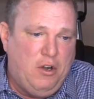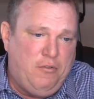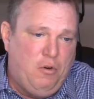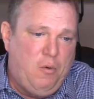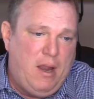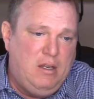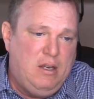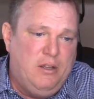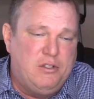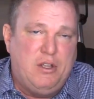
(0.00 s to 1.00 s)
If you're writing
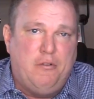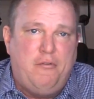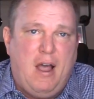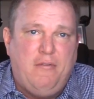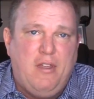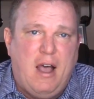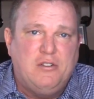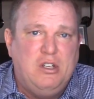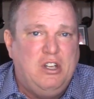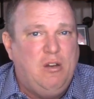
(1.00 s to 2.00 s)
deals that are
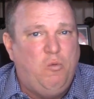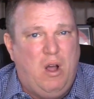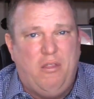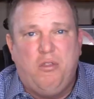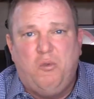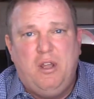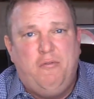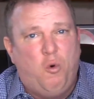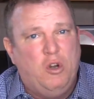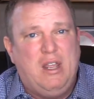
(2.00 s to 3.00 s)
$5,000, you need what?
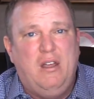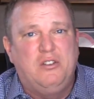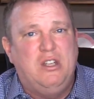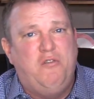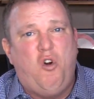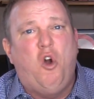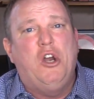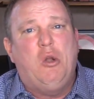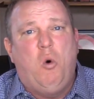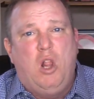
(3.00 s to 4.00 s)
3-4 deals, and you've
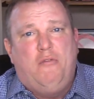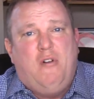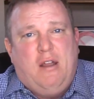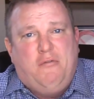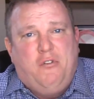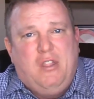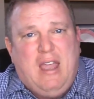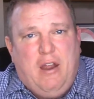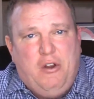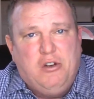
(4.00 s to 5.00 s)
already qualified for the
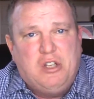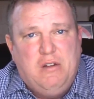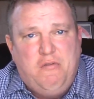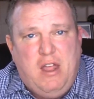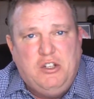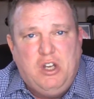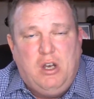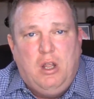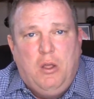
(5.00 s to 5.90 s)
carrier's convention.